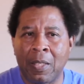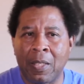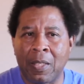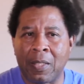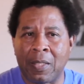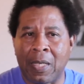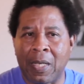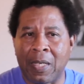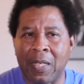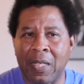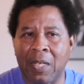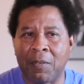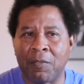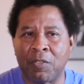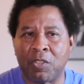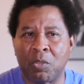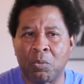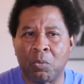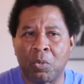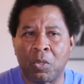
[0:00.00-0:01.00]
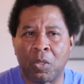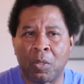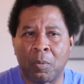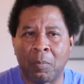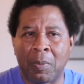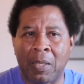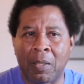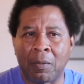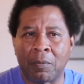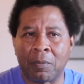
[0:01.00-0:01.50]
and not having to worry
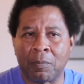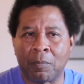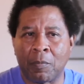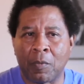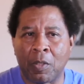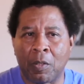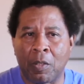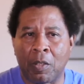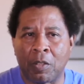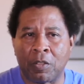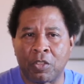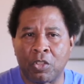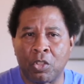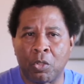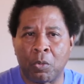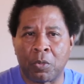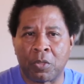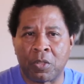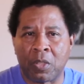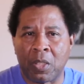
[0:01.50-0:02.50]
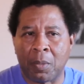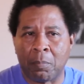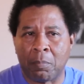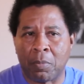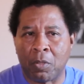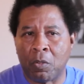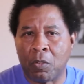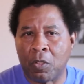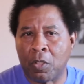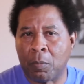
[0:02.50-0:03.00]
about a storage tank
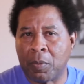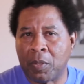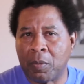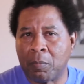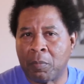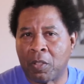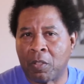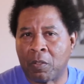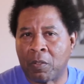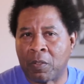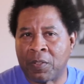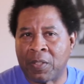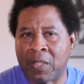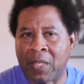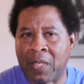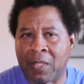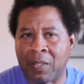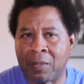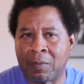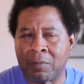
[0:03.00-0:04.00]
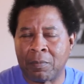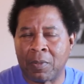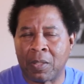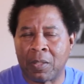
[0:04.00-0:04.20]
blowing up in the middle of the night and,